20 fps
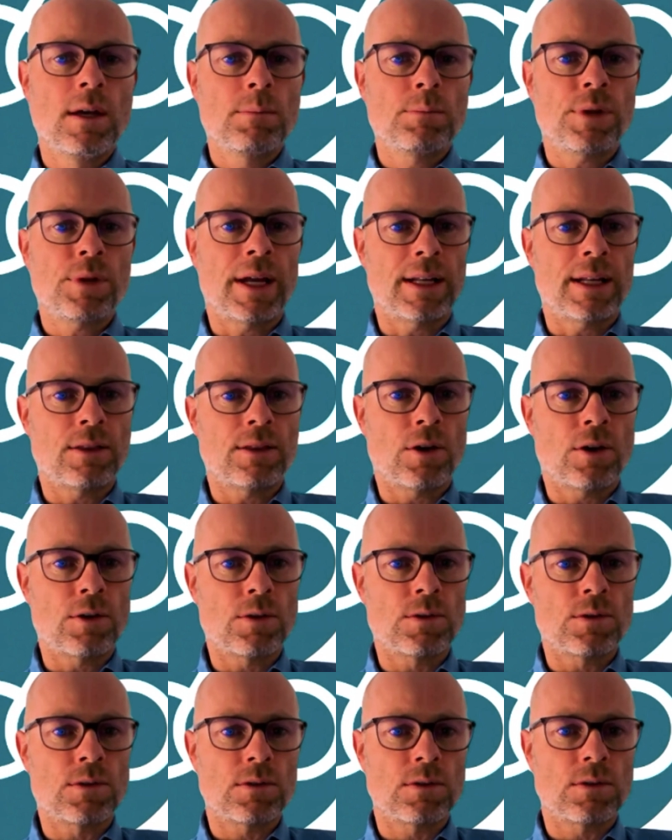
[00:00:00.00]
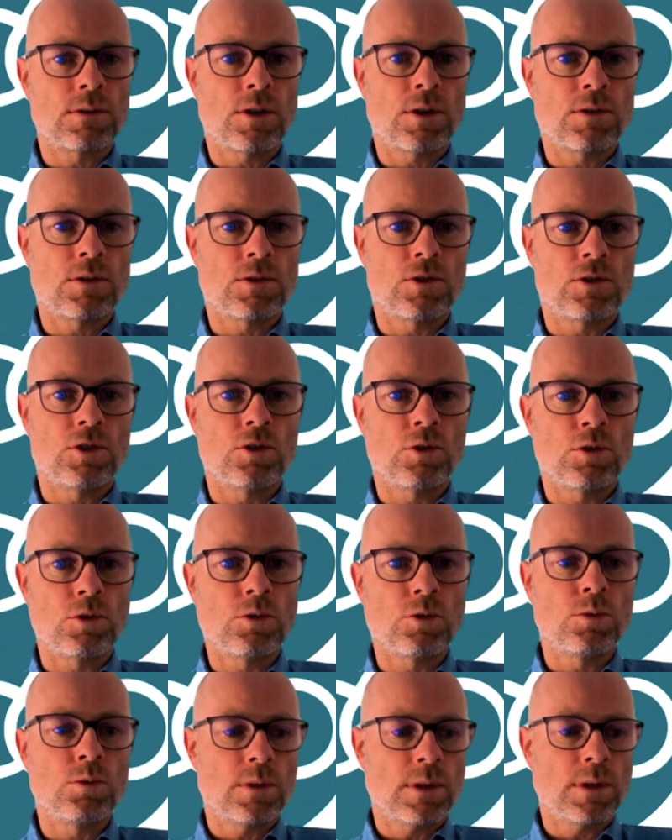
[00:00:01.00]
planning those
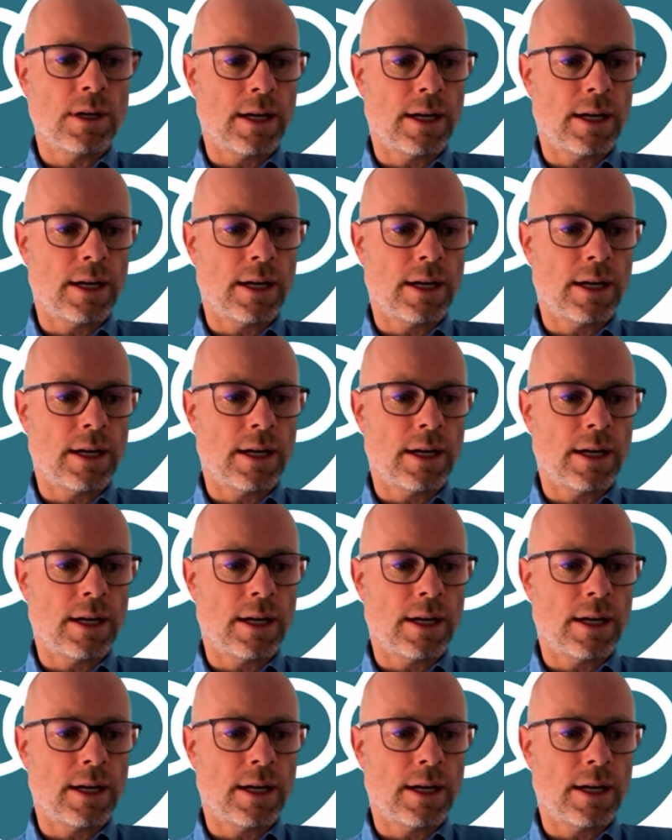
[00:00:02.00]
new